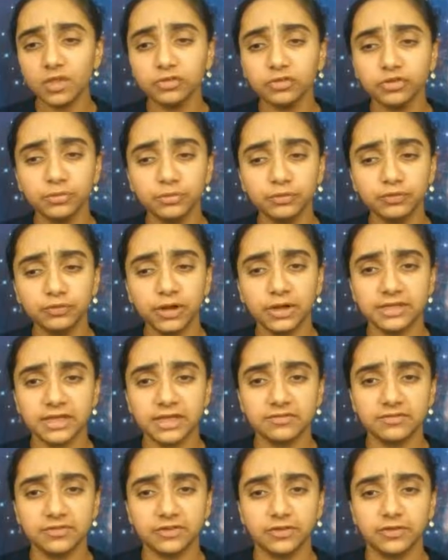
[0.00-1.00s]
So before I
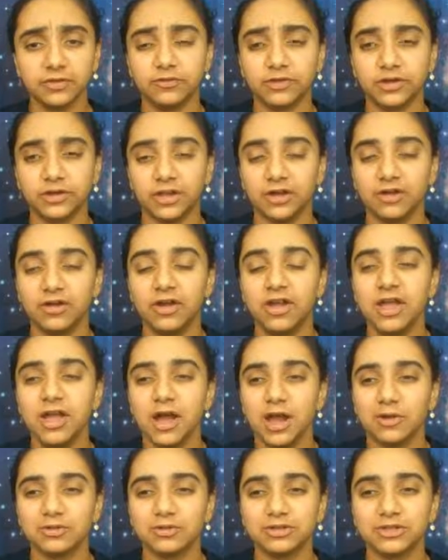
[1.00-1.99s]
dive into the video,
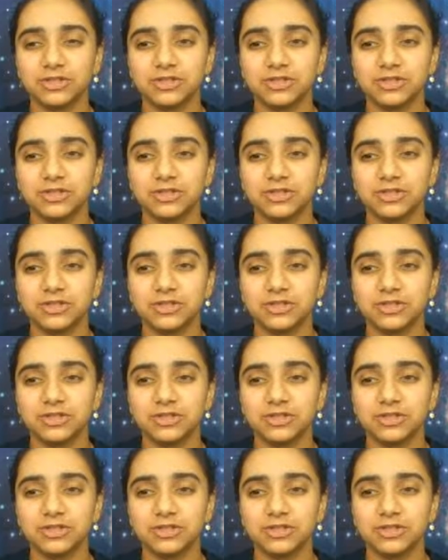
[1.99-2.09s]
I want